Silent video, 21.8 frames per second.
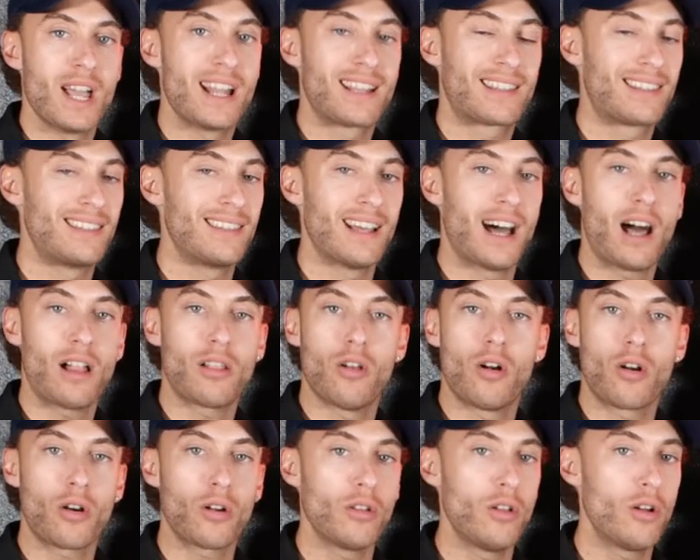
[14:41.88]
It's not
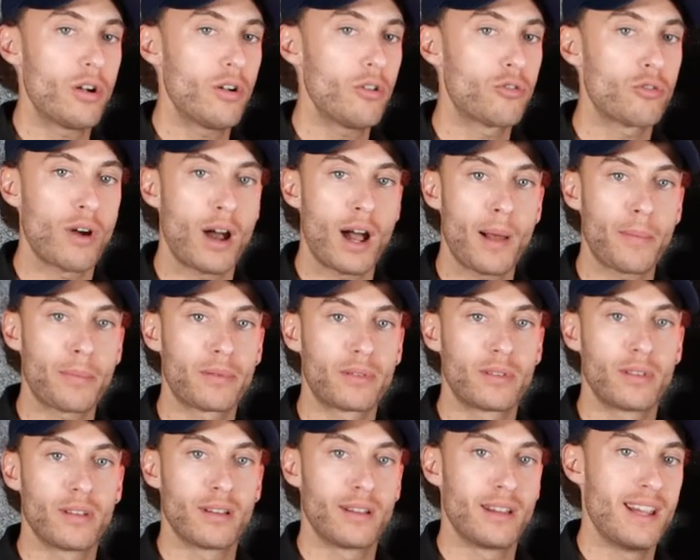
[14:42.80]
longer longer
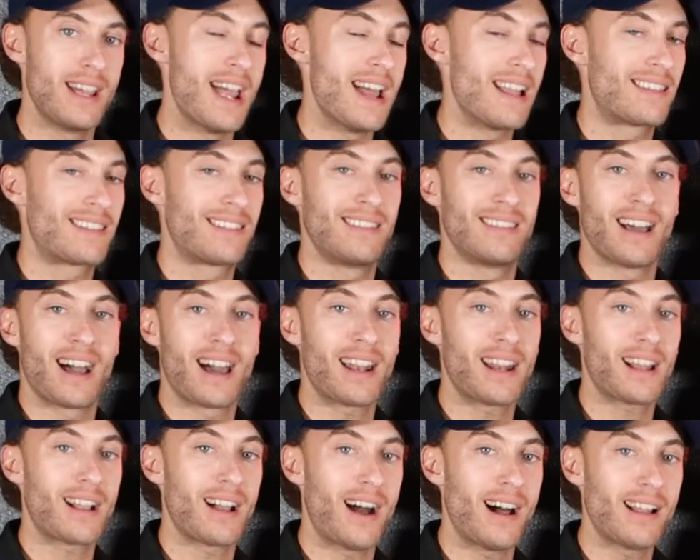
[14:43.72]
drops. It's
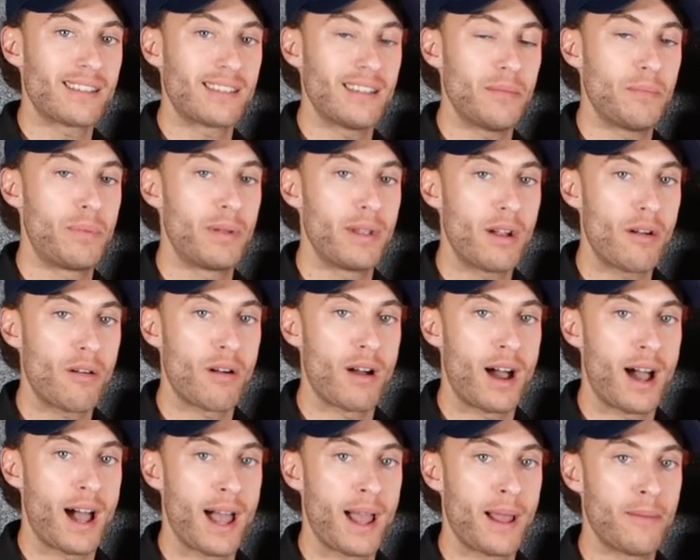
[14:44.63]
not a constant
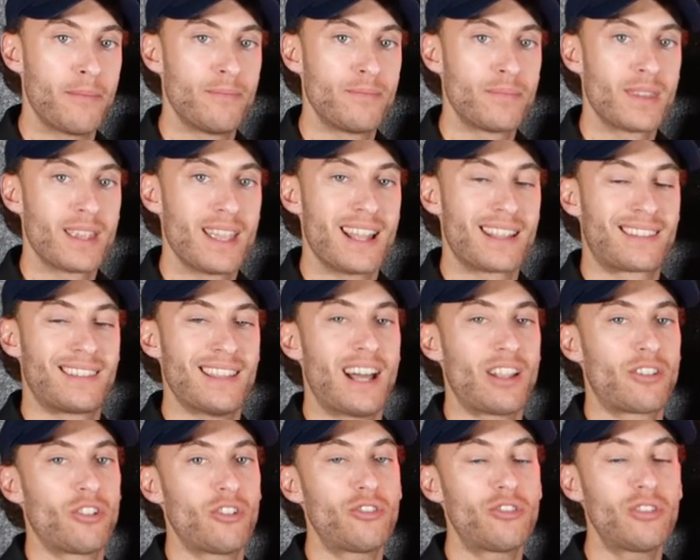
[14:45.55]
PRI. It's
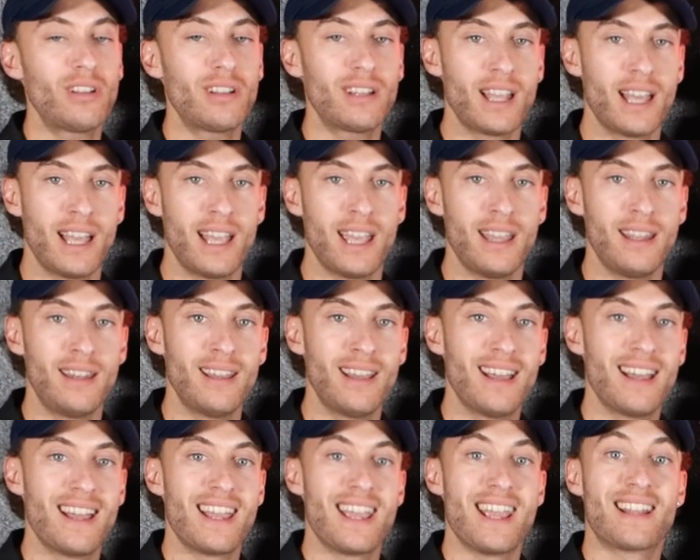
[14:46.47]
not just delayed.
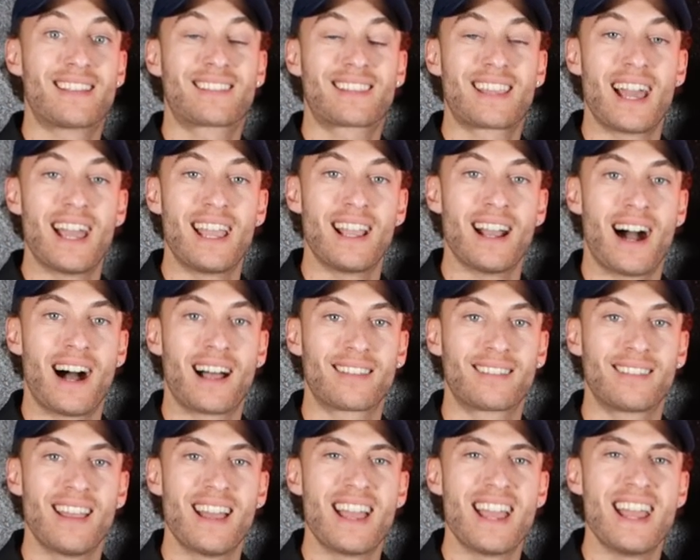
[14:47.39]
It's
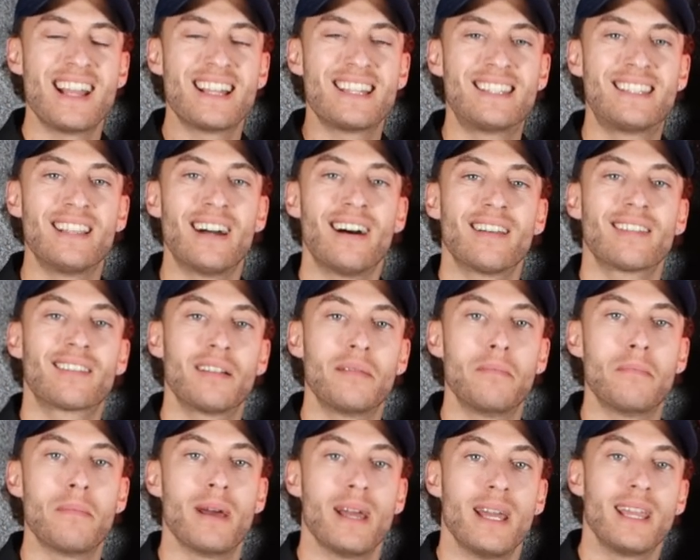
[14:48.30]
chaos. It
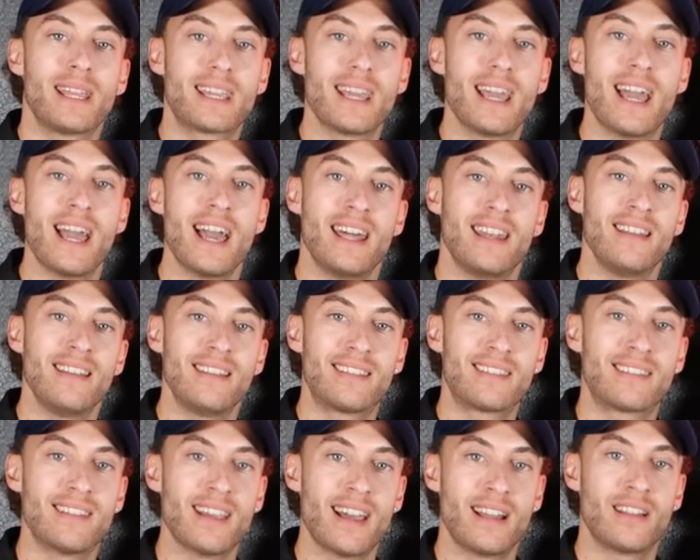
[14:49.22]
doesn't make any
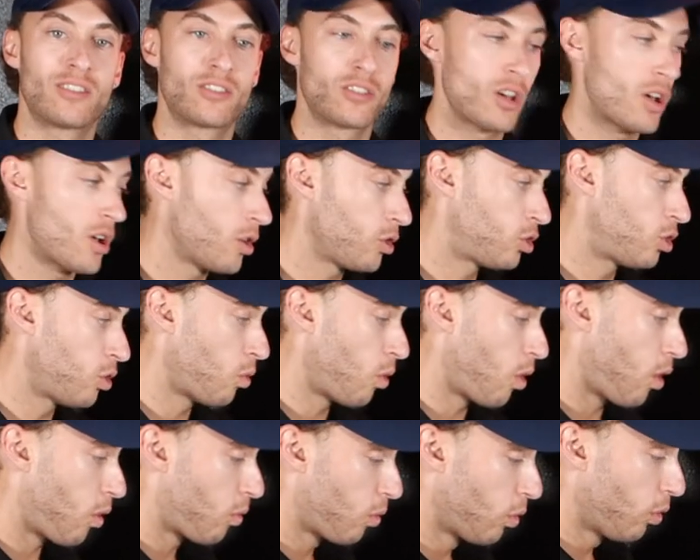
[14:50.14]
sense to
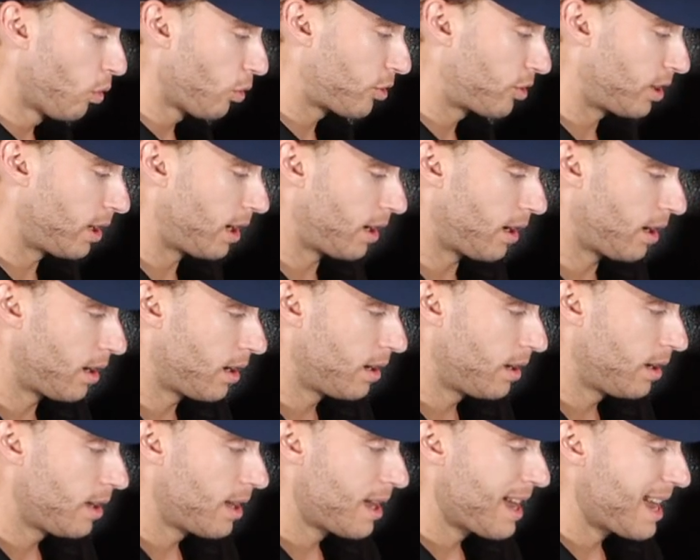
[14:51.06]
our rules here.
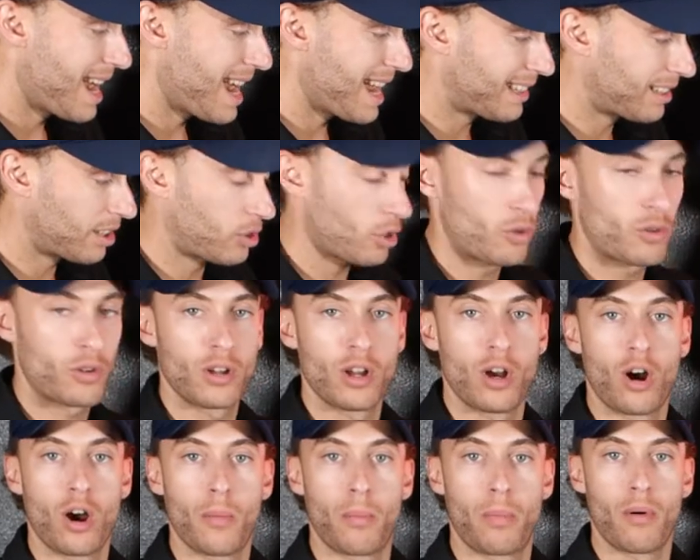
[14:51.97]
It's a third degree
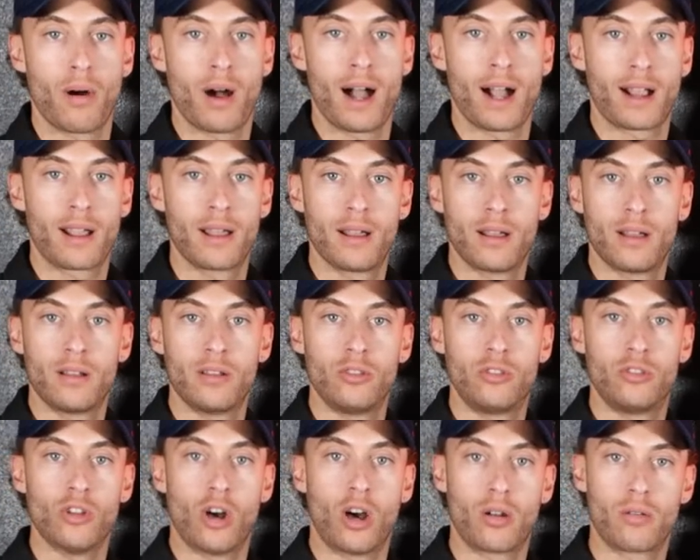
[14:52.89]
heart block.
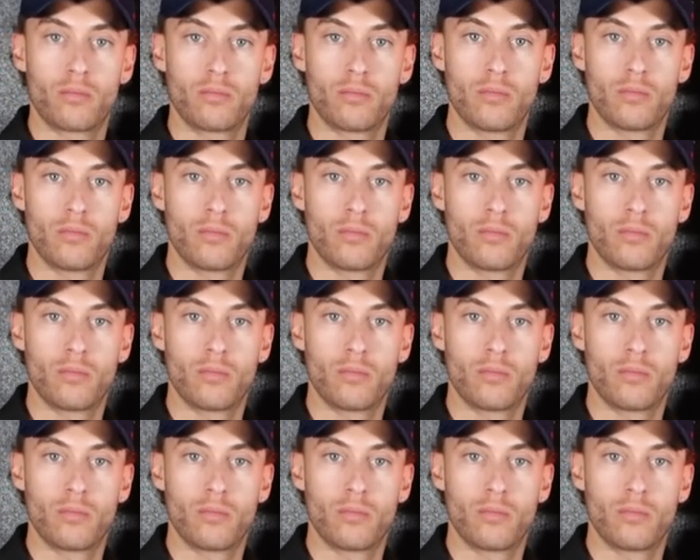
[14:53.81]
Done.